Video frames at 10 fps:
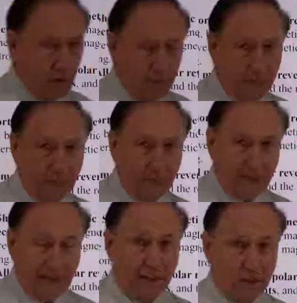of
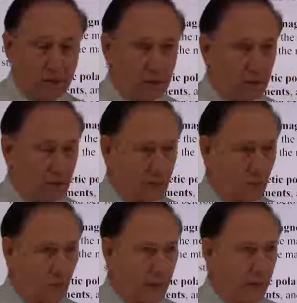this,
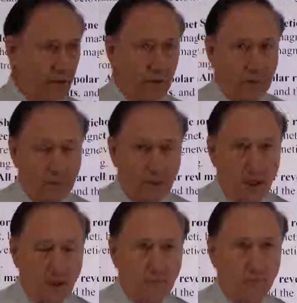where you have a
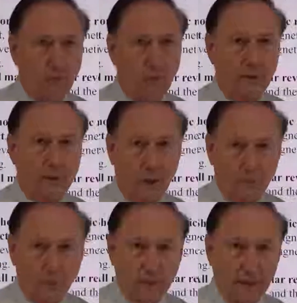problem with
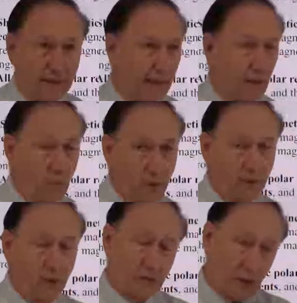carbon-14 dating,
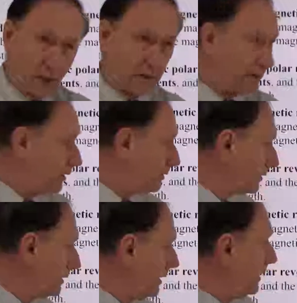one looks younger than
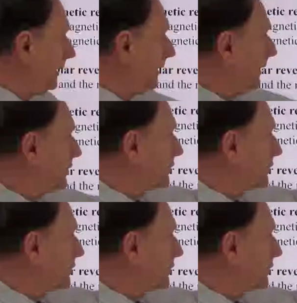other. In